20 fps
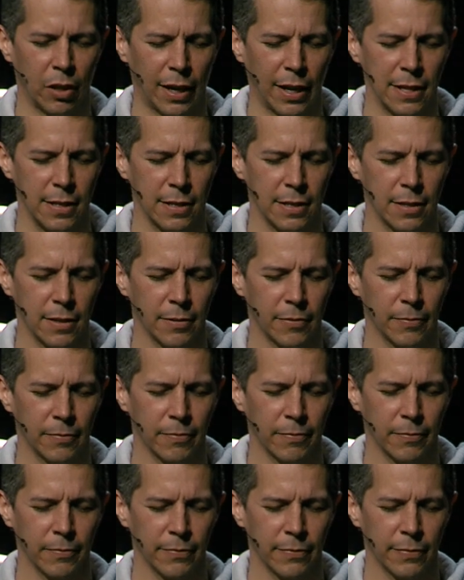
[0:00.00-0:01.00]
Christ.
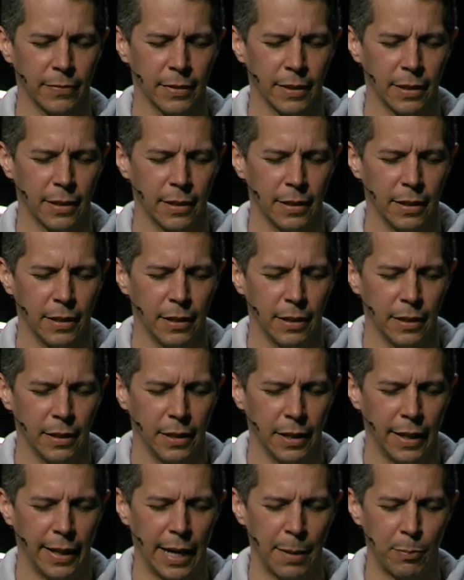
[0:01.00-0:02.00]

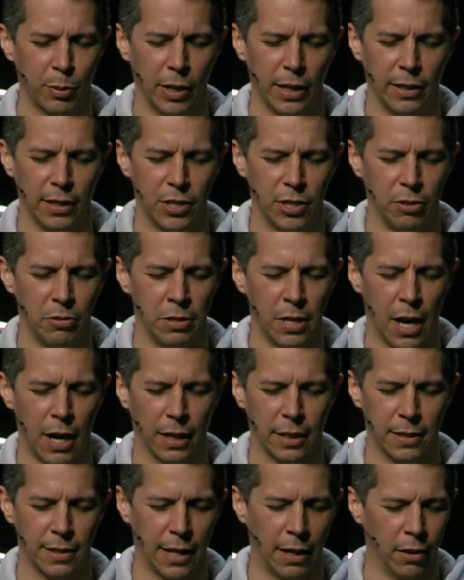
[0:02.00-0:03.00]
And I pray that you
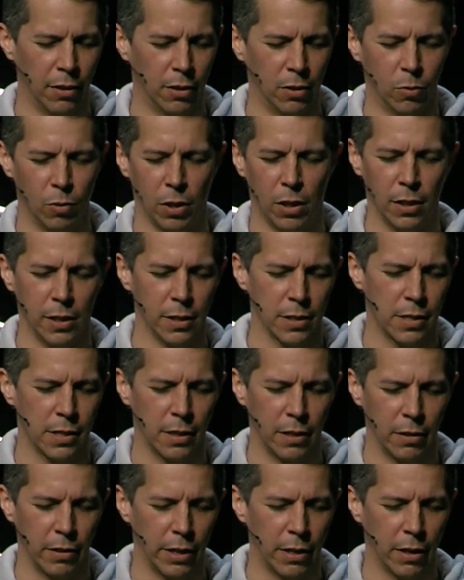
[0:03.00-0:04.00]
knock down the walls
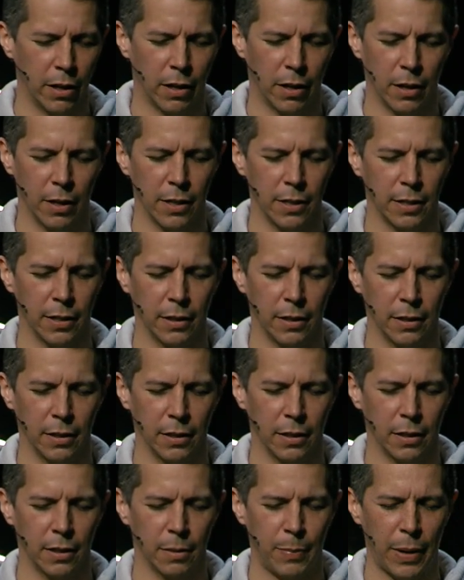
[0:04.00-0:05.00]
that are in our heart and
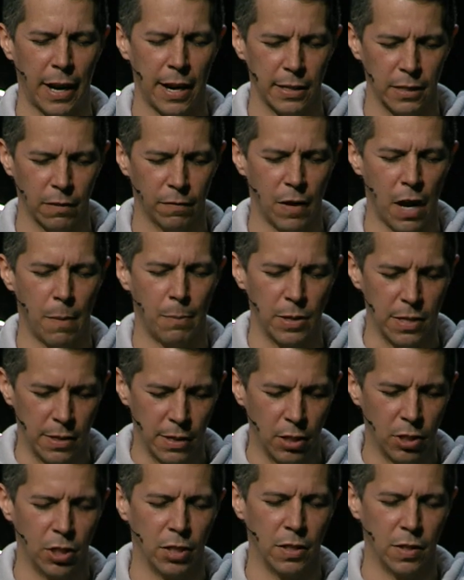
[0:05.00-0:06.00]
the passive
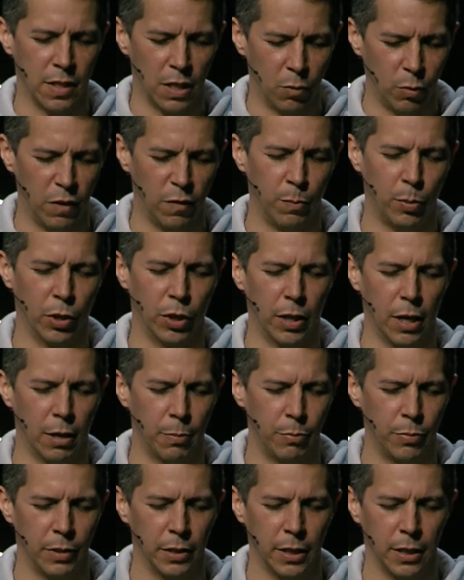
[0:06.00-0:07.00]
oppositions that we've put up.
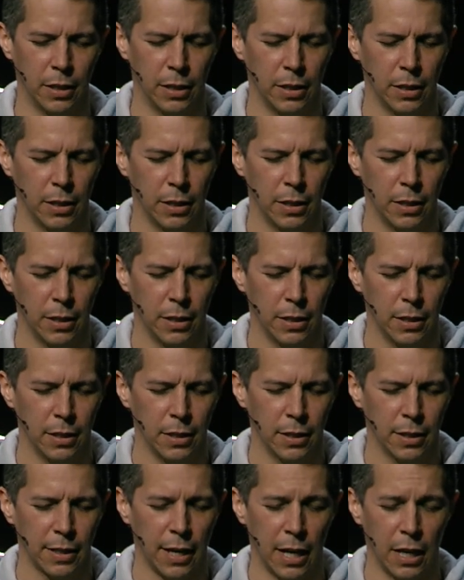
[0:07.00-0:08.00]

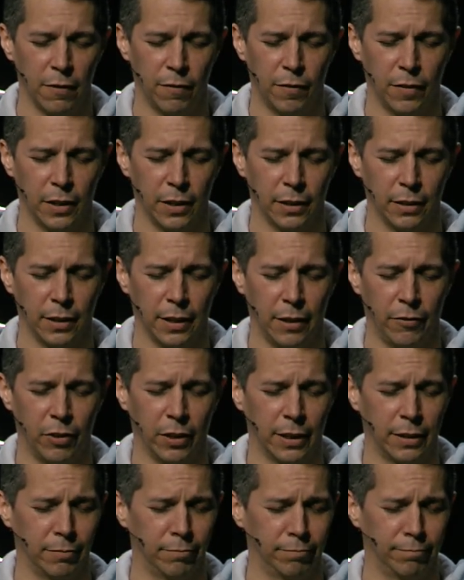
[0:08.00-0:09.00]
And God, if
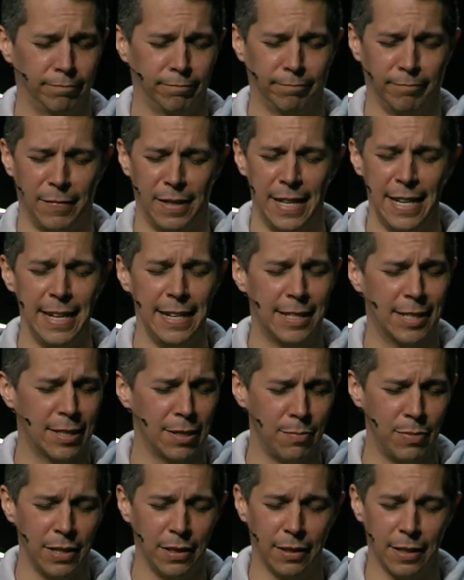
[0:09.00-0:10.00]
it needs
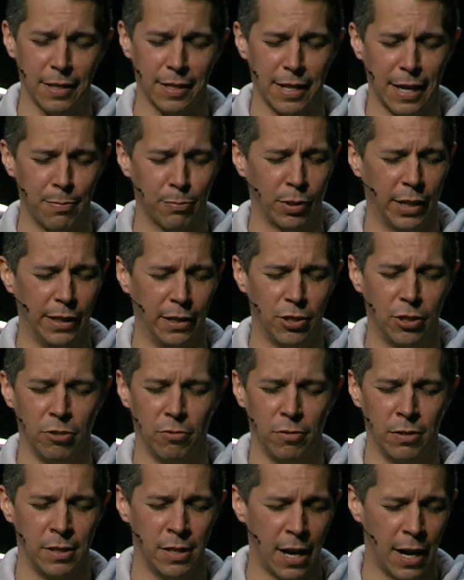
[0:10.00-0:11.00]
to be this, I pray that you
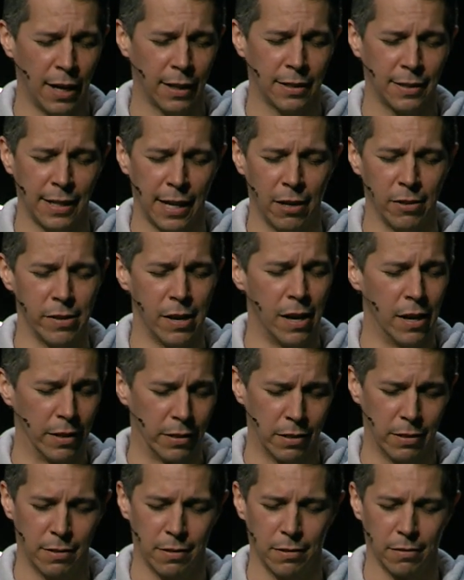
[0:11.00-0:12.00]
knock down
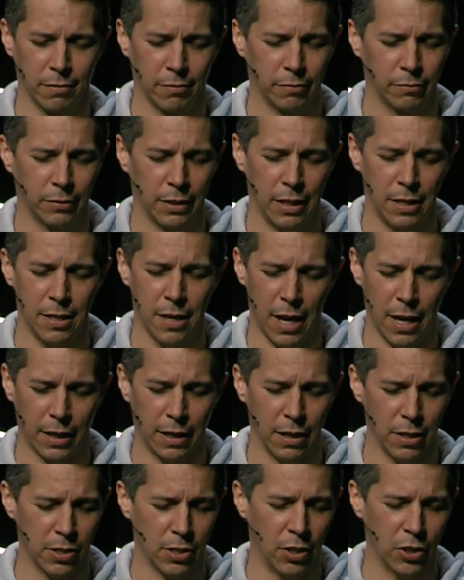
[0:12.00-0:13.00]
us and
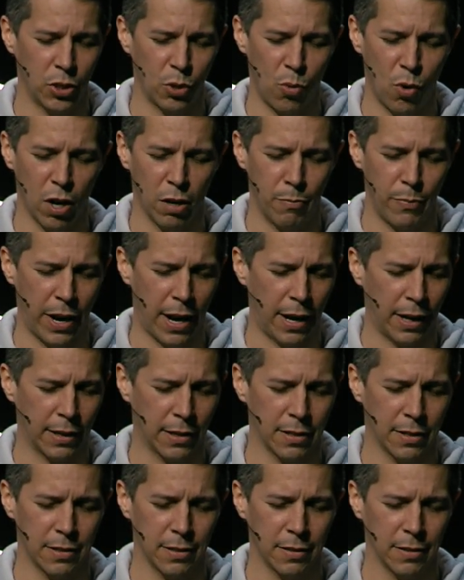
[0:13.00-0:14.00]
knock us onto our backs